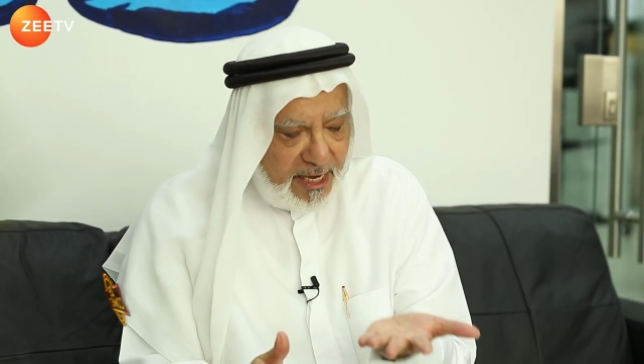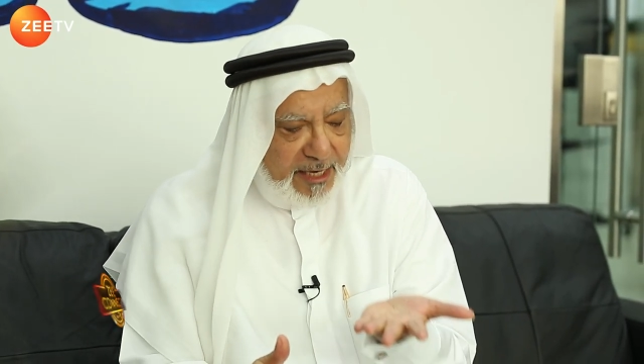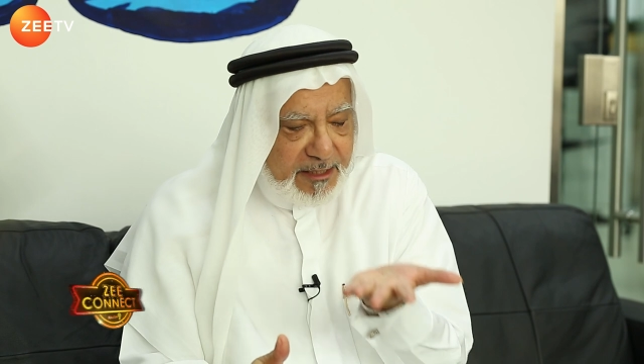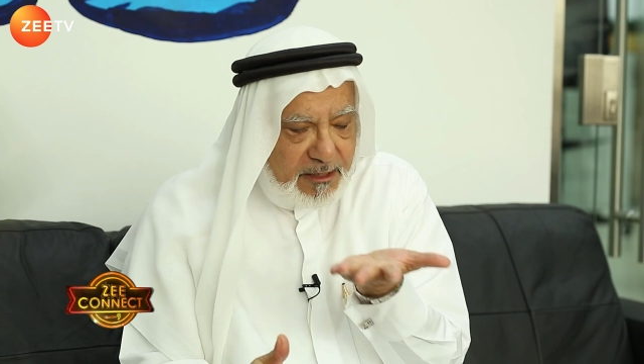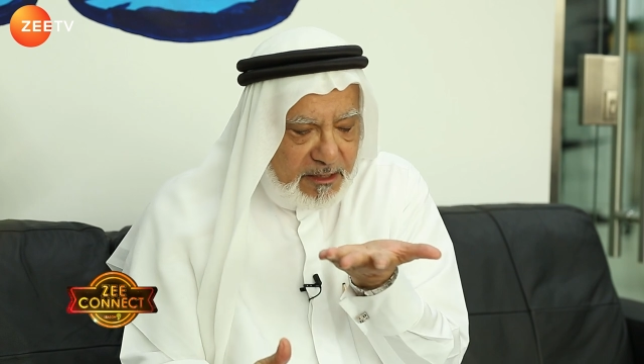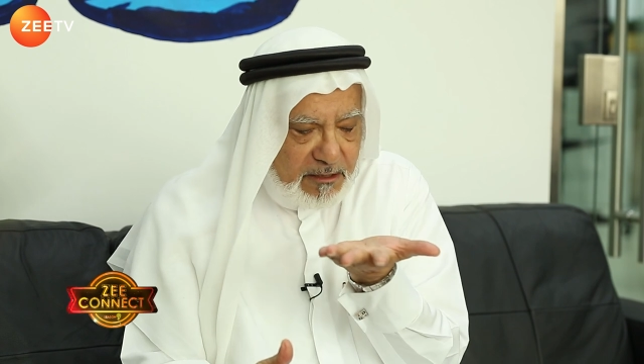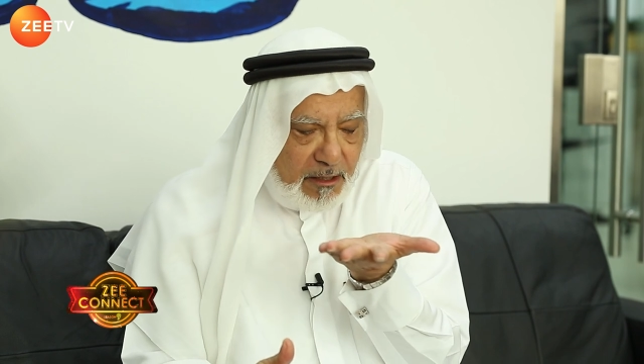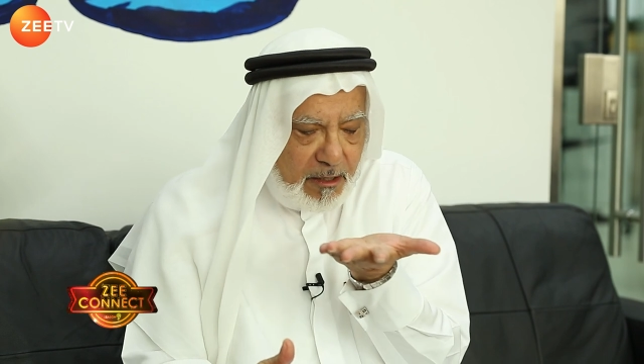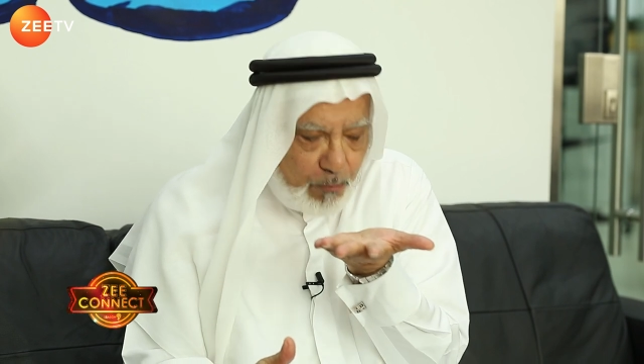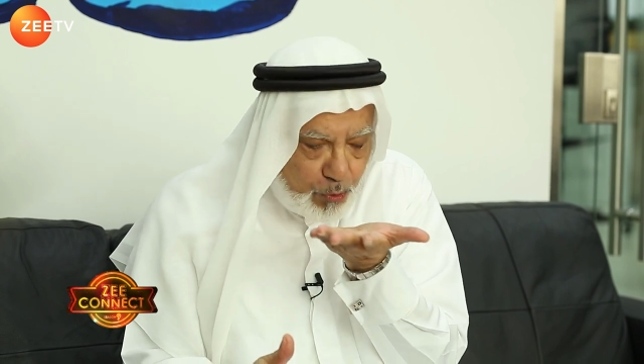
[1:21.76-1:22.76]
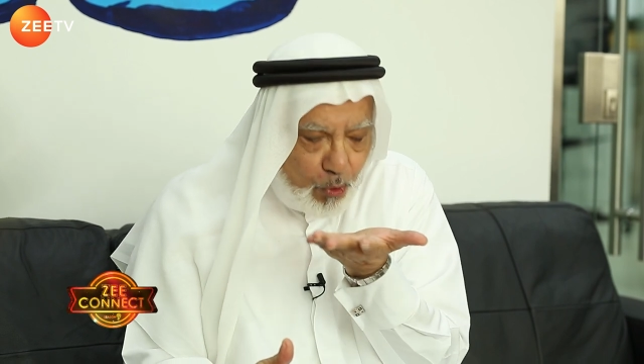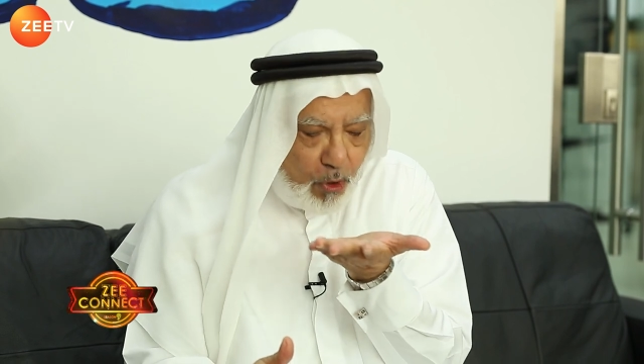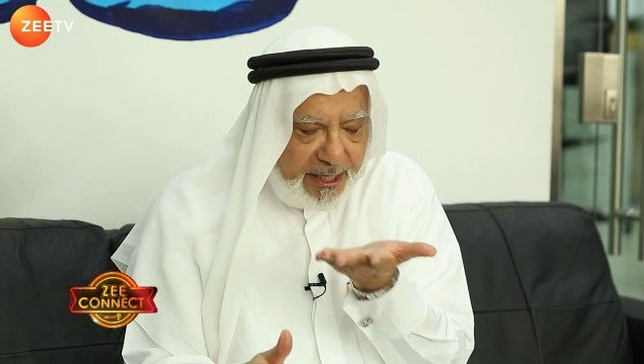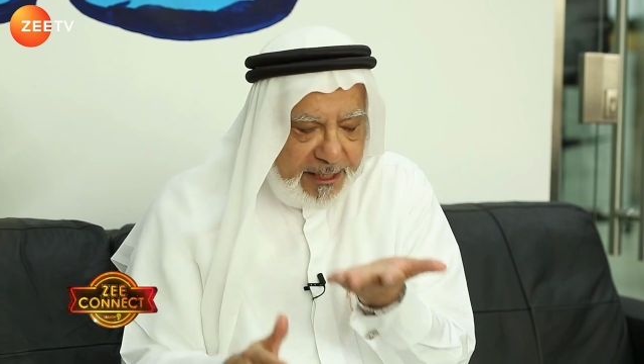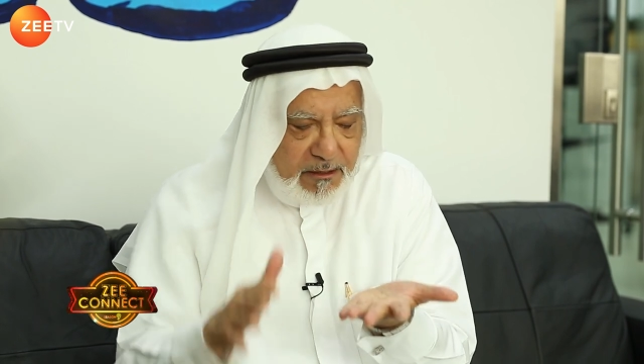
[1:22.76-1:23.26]
and
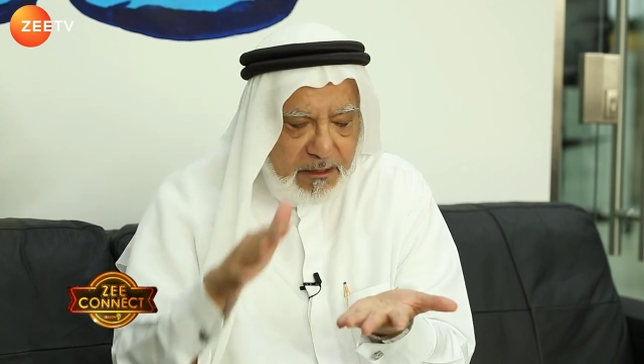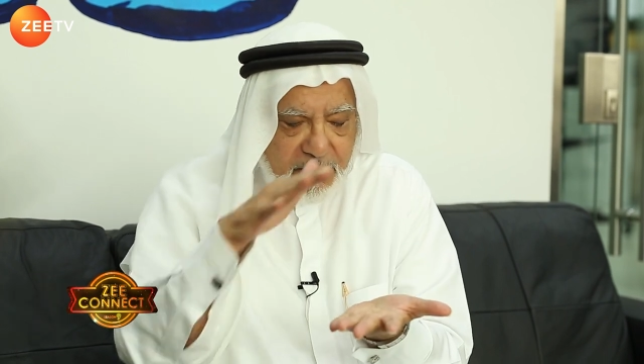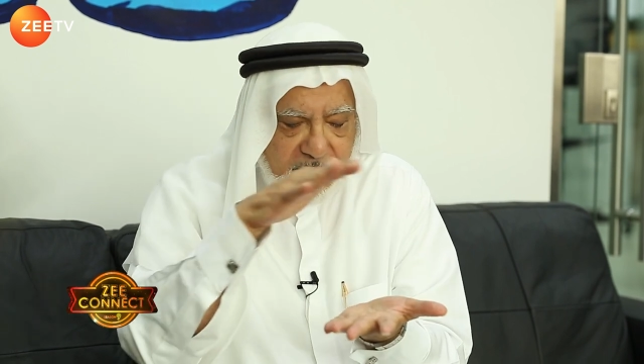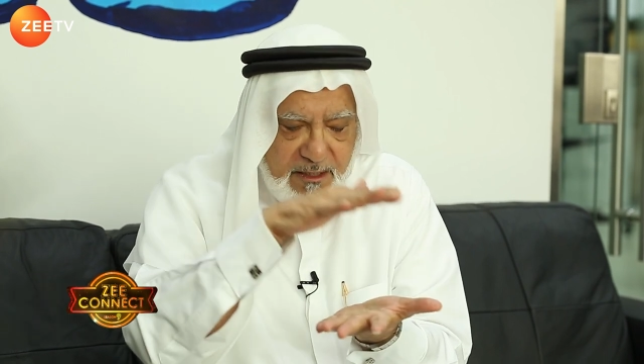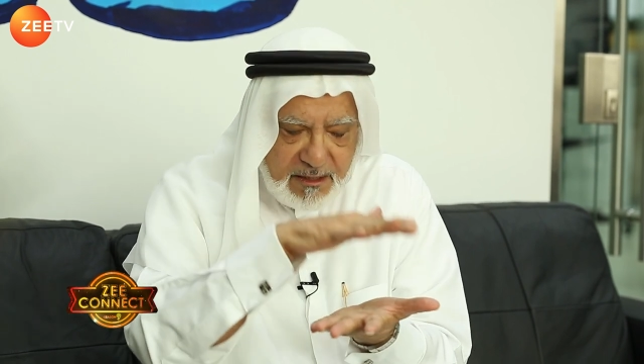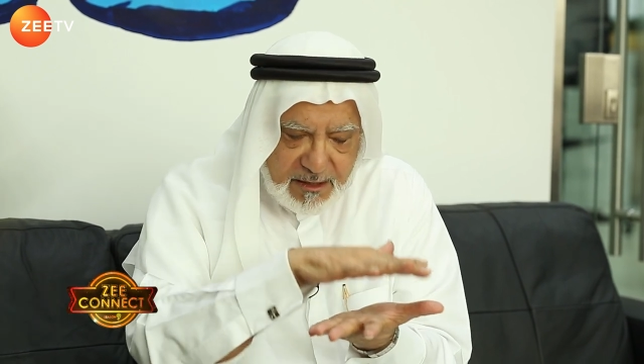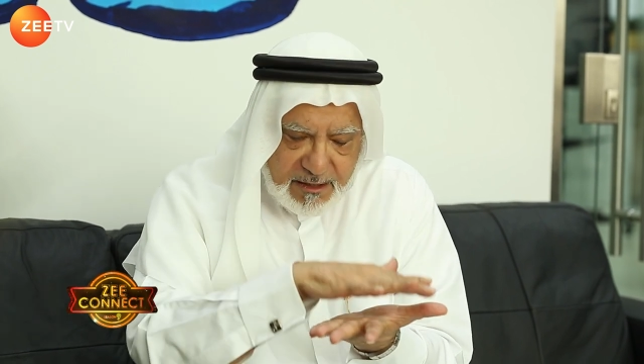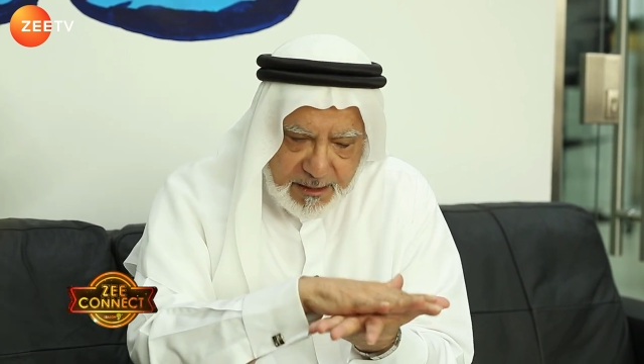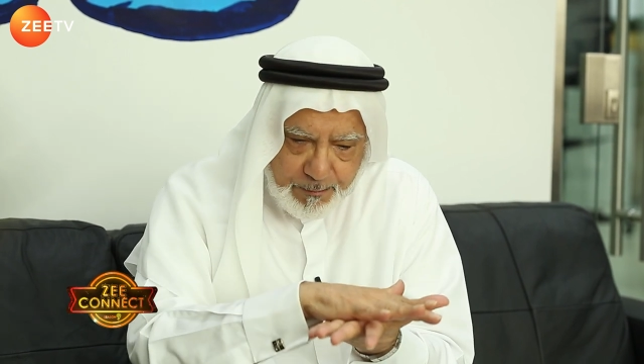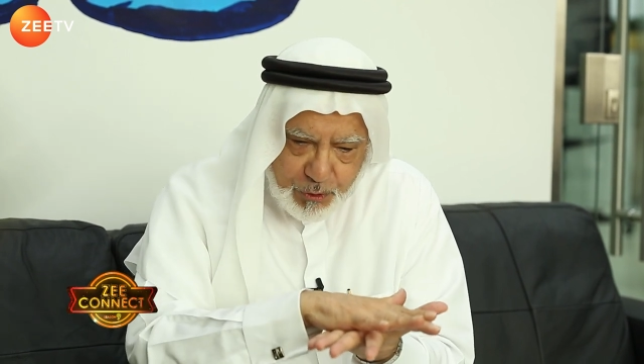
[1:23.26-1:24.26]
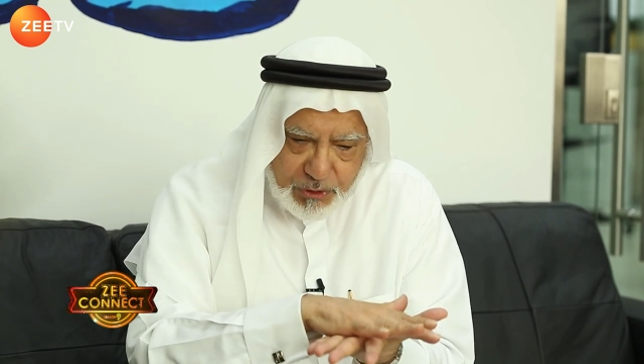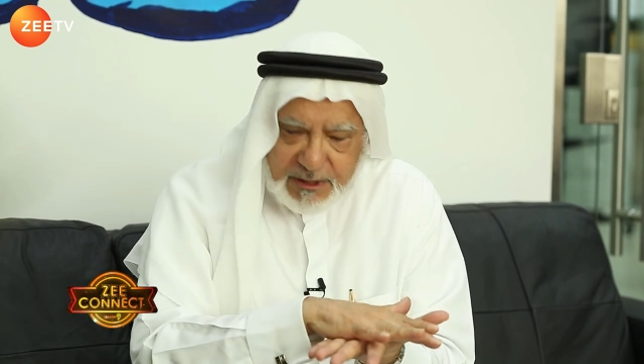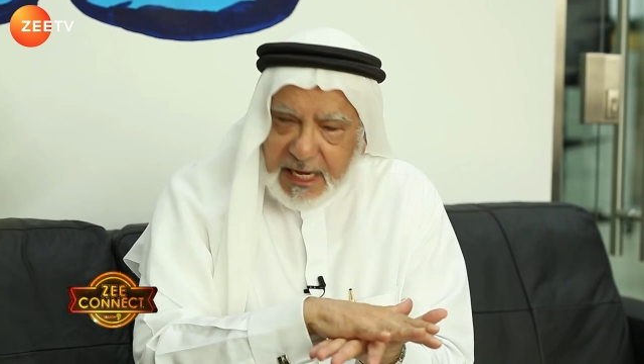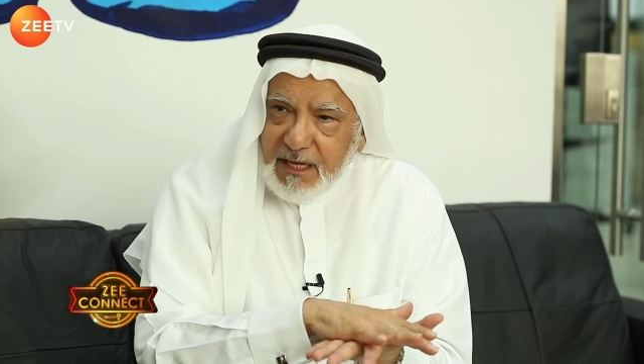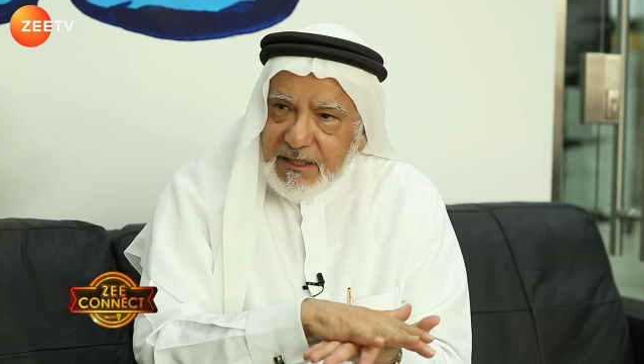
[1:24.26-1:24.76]
blew on it. They
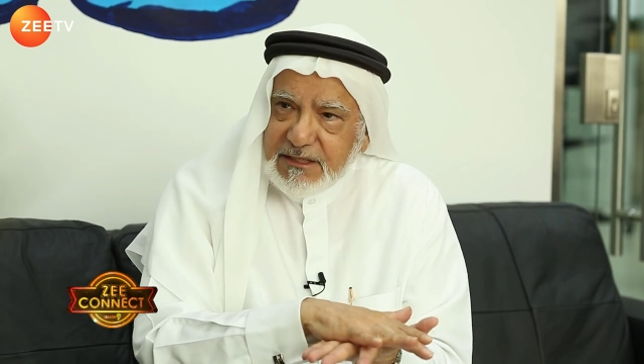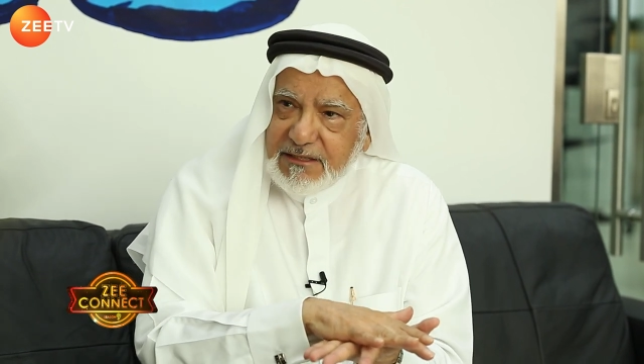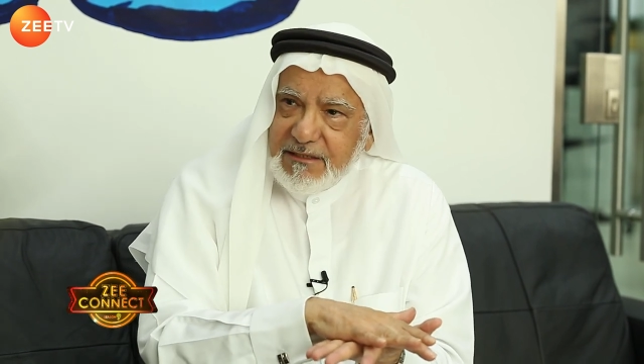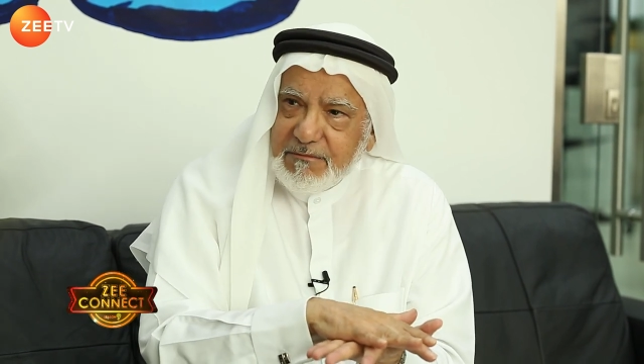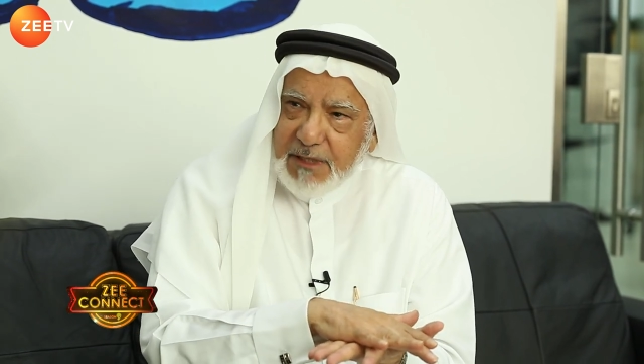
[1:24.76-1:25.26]
put the other